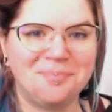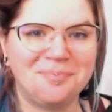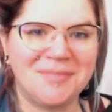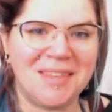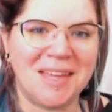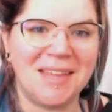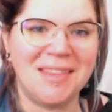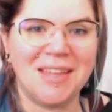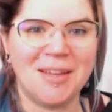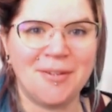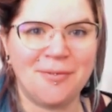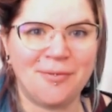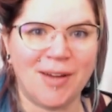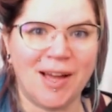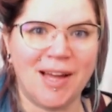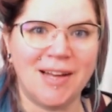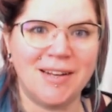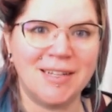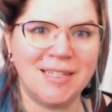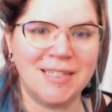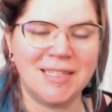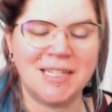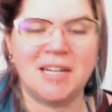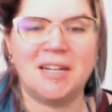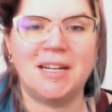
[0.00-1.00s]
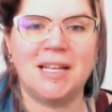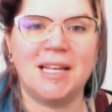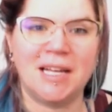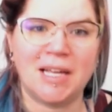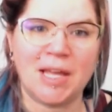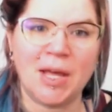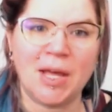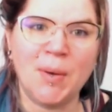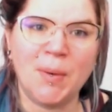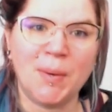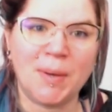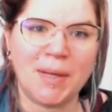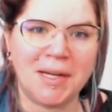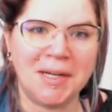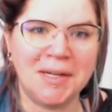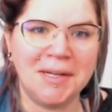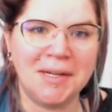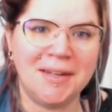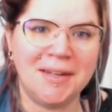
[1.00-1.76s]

then they find it and they're like, oh, here you